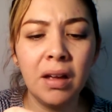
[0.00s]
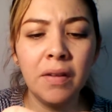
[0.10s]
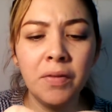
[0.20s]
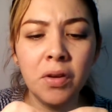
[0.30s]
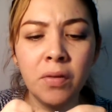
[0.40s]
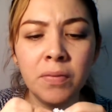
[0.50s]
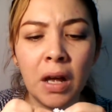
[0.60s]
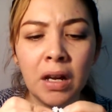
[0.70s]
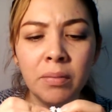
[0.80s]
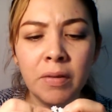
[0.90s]
if you've
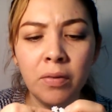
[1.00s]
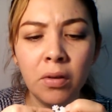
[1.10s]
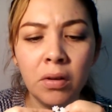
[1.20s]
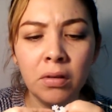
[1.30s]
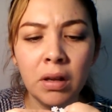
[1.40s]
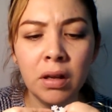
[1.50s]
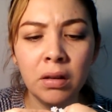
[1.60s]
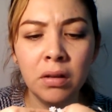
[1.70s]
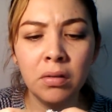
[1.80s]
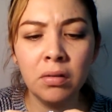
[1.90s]
done it before
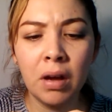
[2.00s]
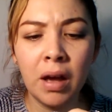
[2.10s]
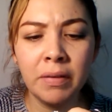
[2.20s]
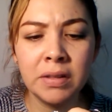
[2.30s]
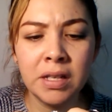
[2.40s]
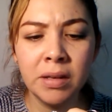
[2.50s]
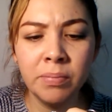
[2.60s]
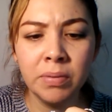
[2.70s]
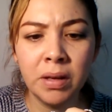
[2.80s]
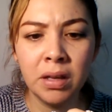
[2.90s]
and you have a tip,